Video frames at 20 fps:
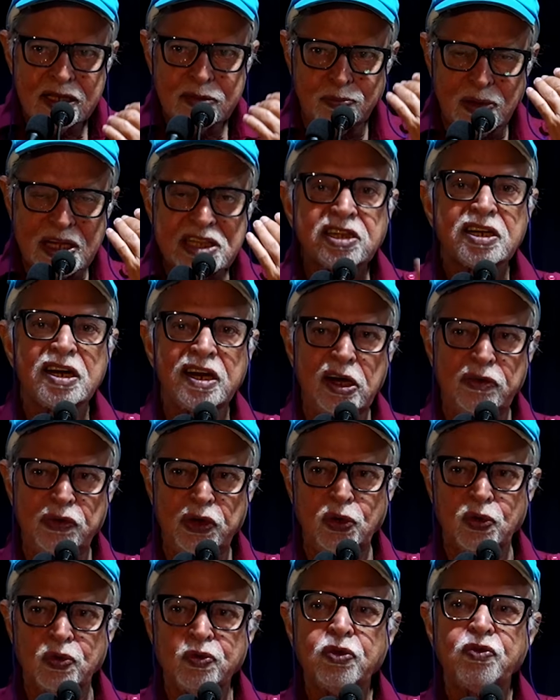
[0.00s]
Monthly
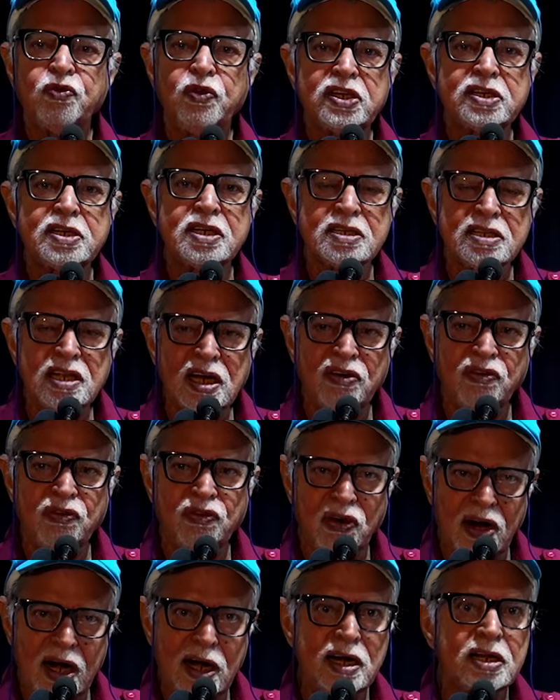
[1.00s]
Review, which is
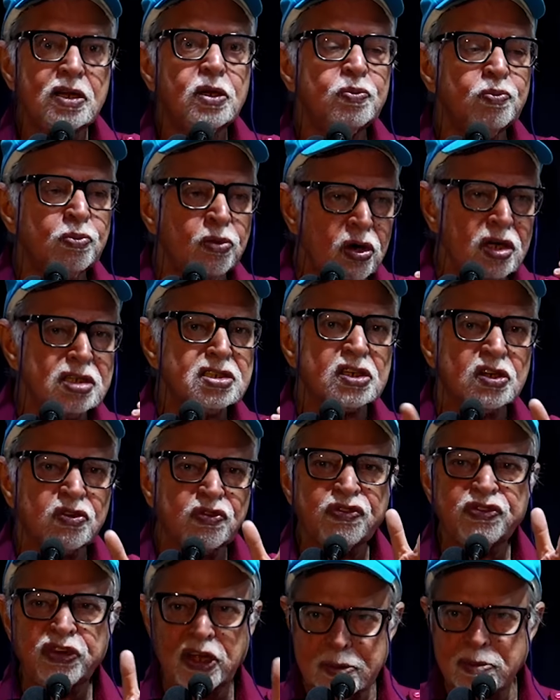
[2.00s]
the world's most
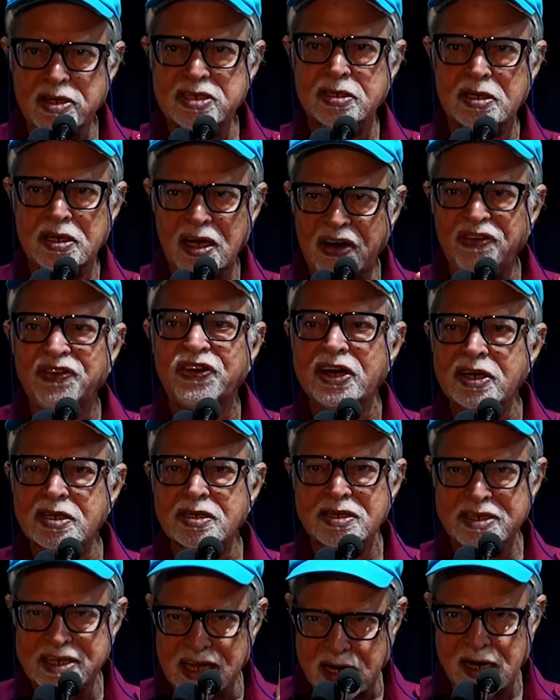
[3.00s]
famous
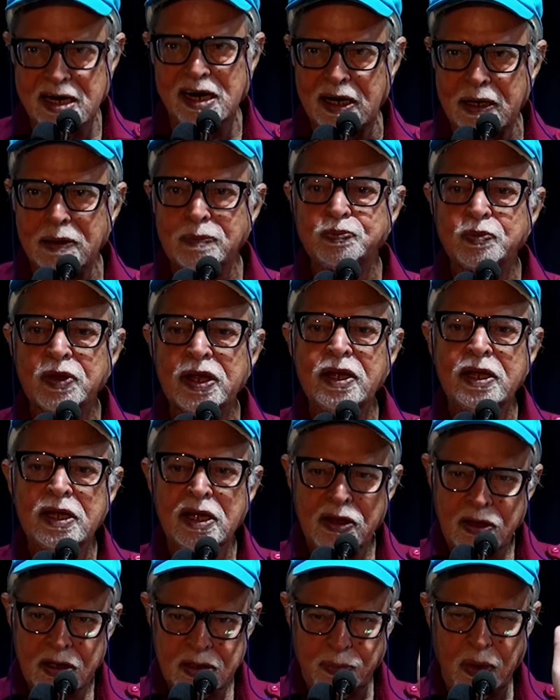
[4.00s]
leftist journal,
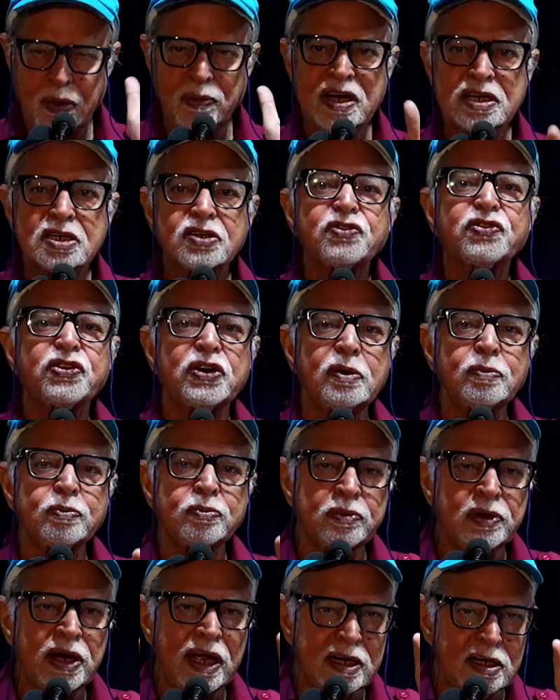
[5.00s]
published
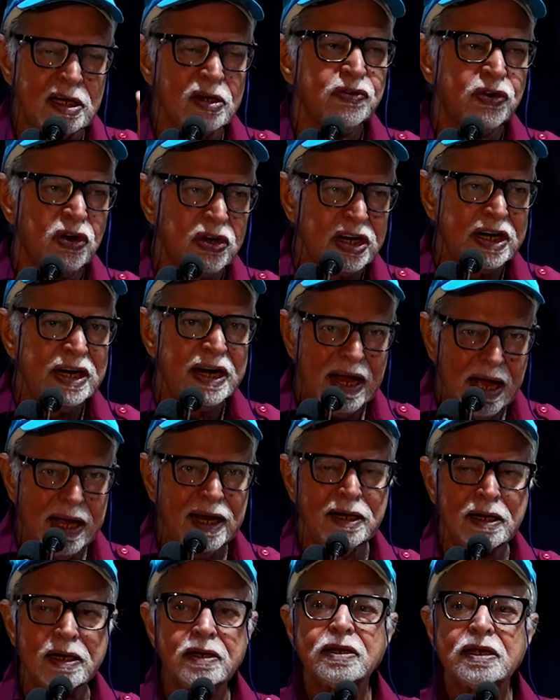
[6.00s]
from
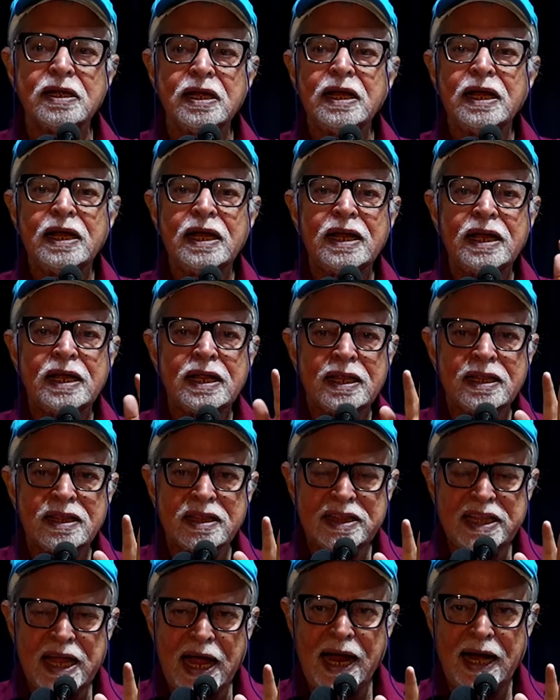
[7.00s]
1949,
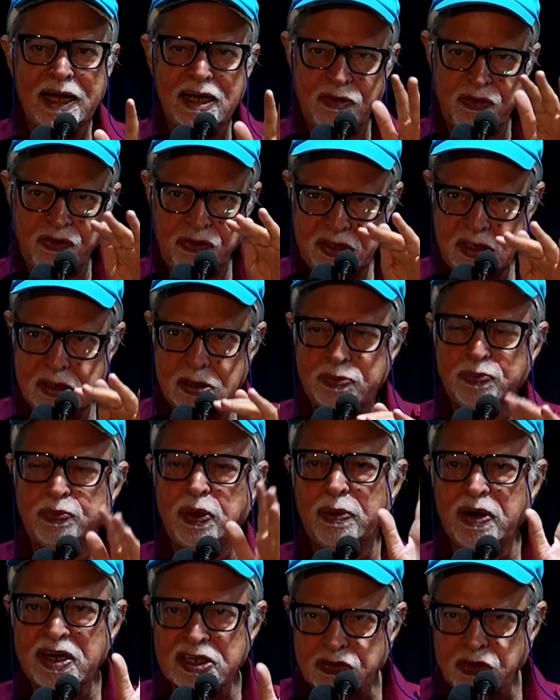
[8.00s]
that is
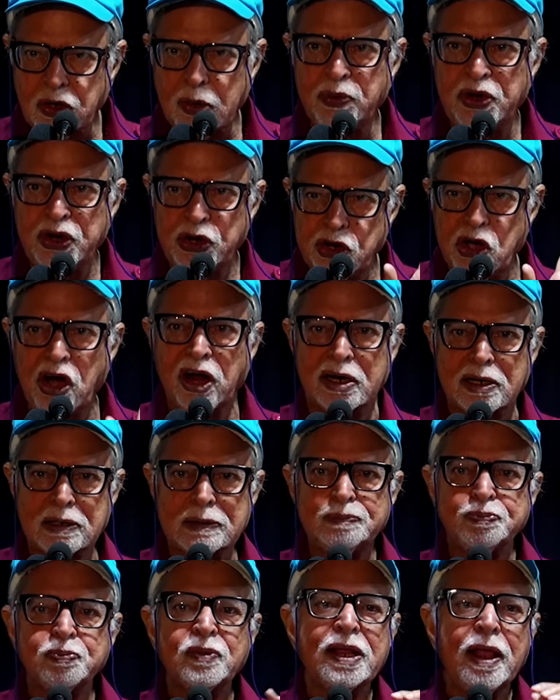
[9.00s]
published from New York.
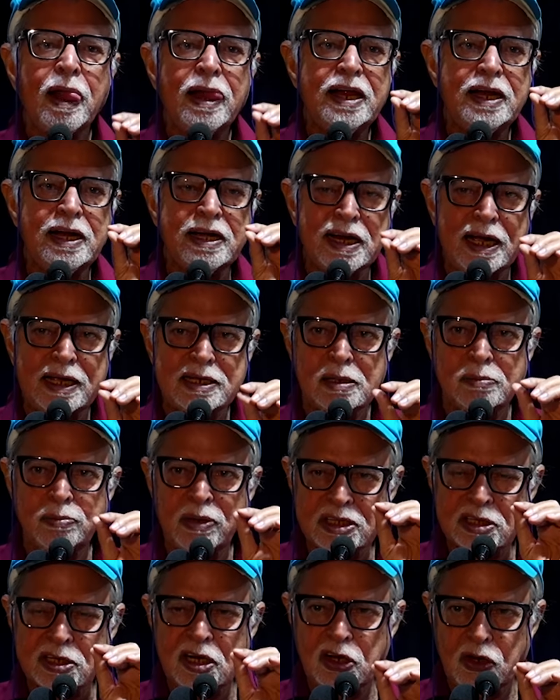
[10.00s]
It has a
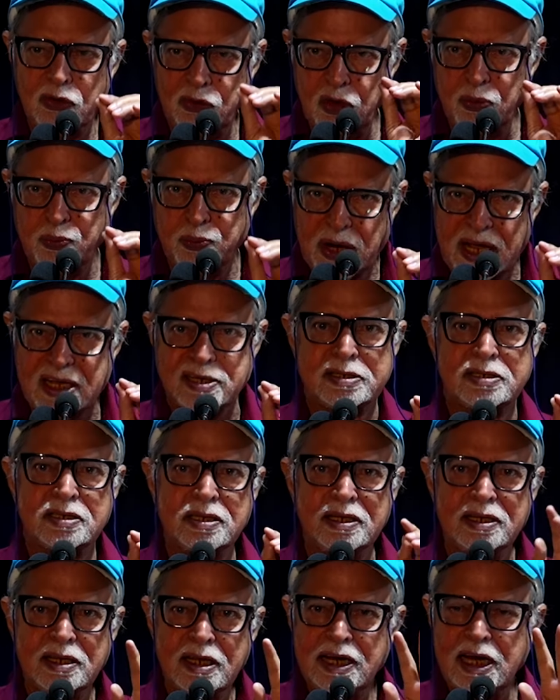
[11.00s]
monthly review
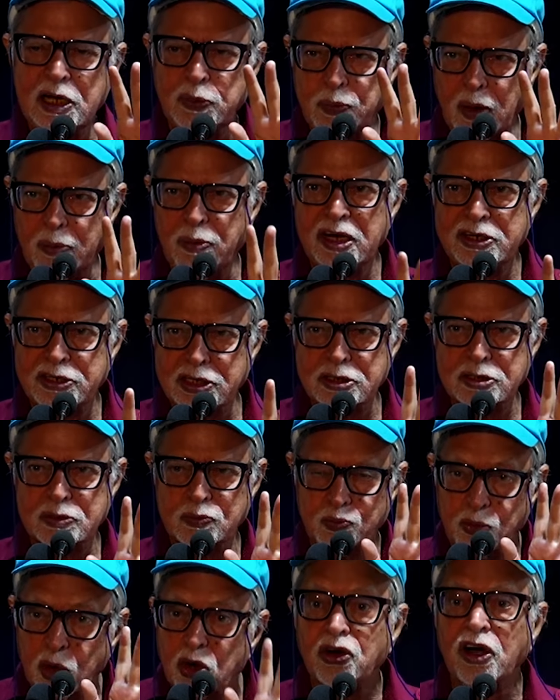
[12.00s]
press. It publishes
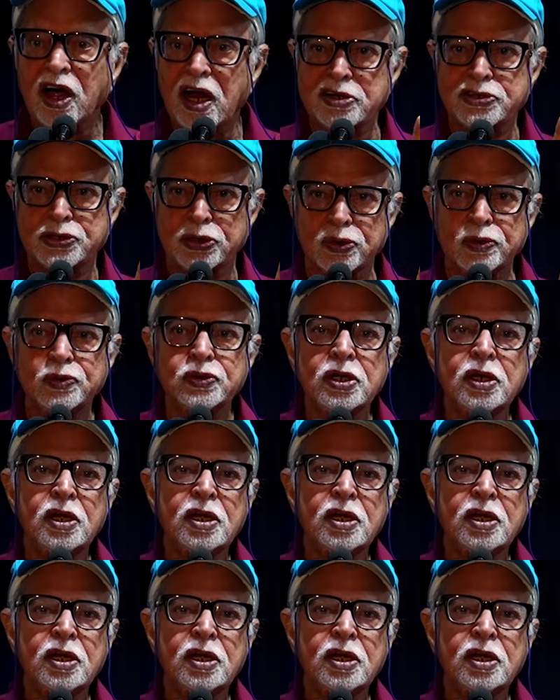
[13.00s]
book also.